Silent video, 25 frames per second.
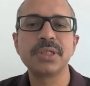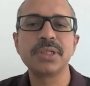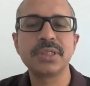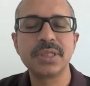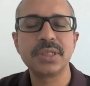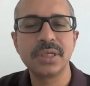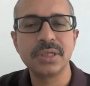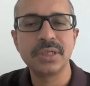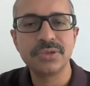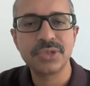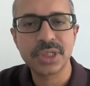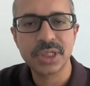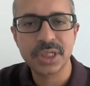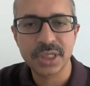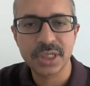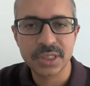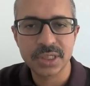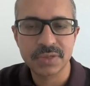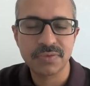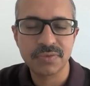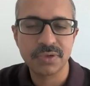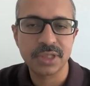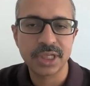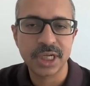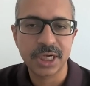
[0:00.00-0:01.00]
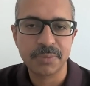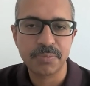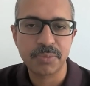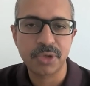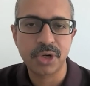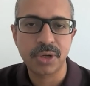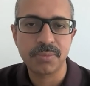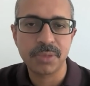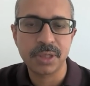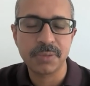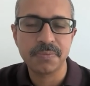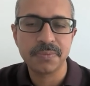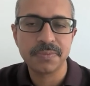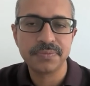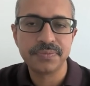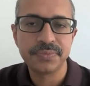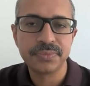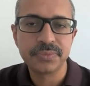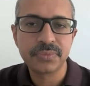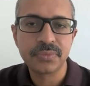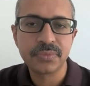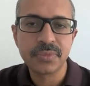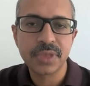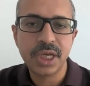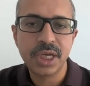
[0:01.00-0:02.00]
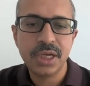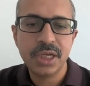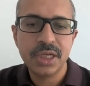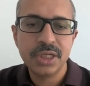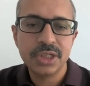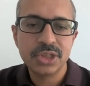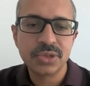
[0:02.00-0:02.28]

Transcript: solution is for that problem. So